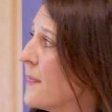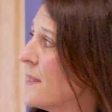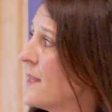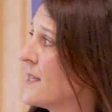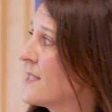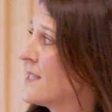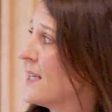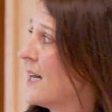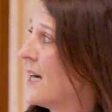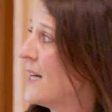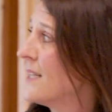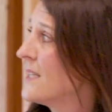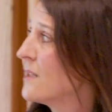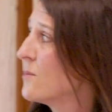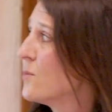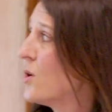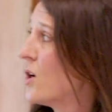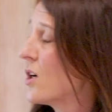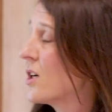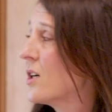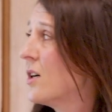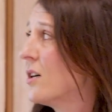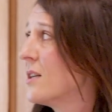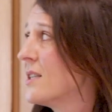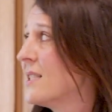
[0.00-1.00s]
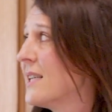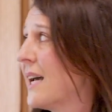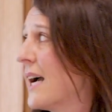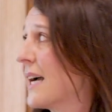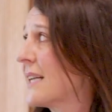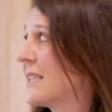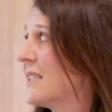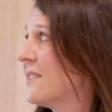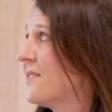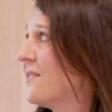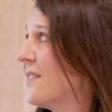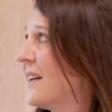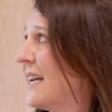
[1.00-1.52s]
Deciding what
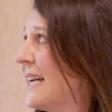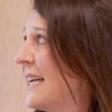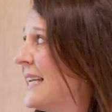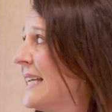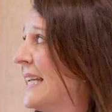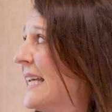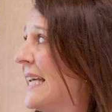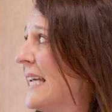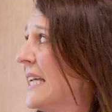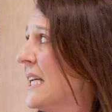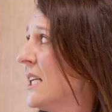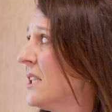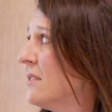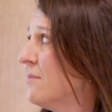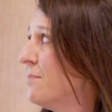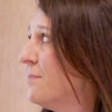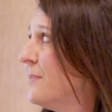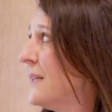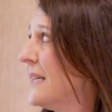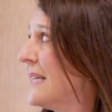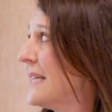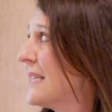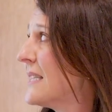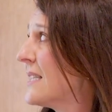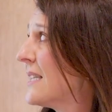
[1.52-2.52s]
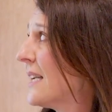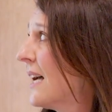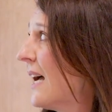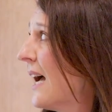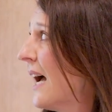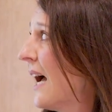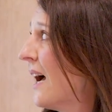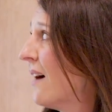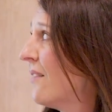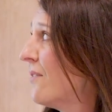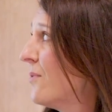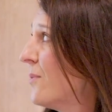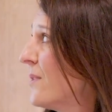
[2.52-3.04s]
contact, if any, P is to
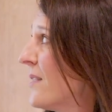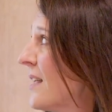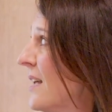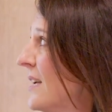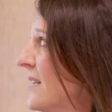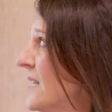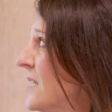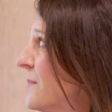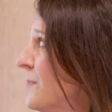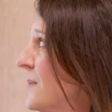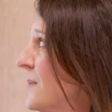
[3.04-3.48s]
have with any